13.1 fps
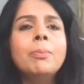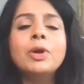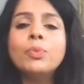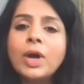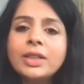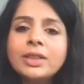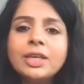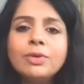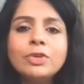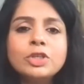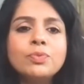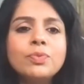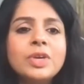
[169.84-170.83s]
But one thing
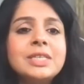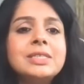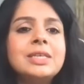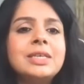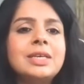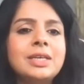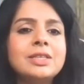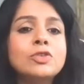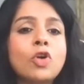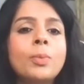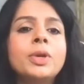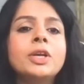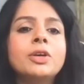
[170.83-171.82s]
which we see is
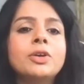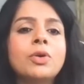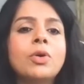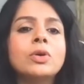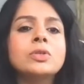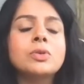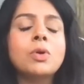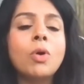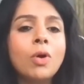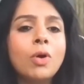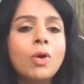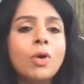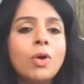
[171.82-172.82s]
common across
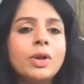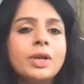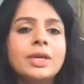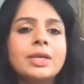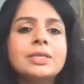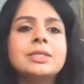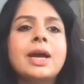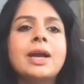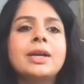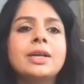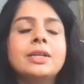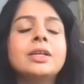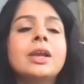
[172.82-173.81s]
all is that
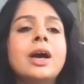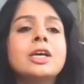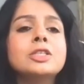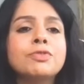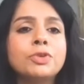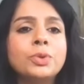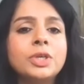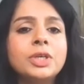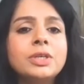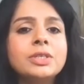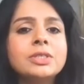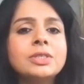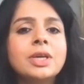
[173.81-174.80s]
in the last few
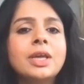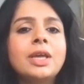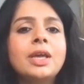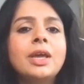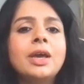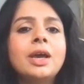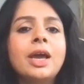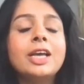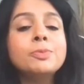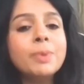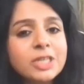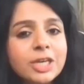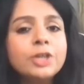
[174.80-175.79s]
years,
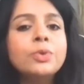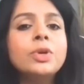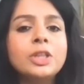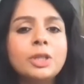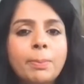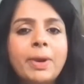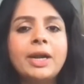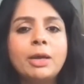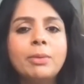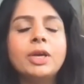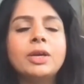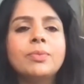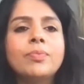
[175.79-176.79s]
especially during the
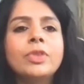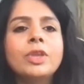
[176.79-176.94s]
pandemic,